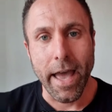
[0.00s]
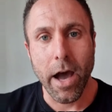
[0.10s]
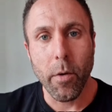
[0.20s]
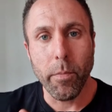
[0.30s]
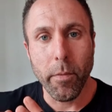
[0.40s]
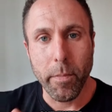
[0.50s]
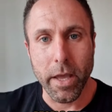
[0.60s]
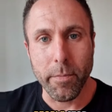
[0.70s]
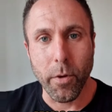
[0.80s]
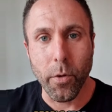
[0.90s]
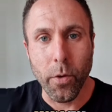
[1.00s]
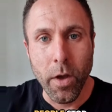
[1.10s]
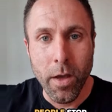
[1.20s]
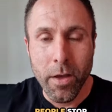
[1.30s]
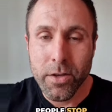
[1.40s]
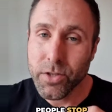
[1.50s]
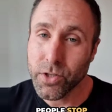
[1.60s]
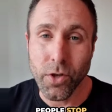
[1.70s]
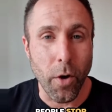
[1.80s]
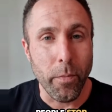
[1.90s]
help people
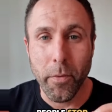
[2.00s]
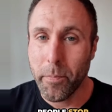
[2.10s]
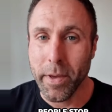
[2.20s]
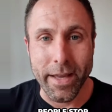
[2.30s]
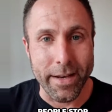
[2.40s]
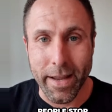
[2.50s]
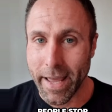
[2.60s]
stop being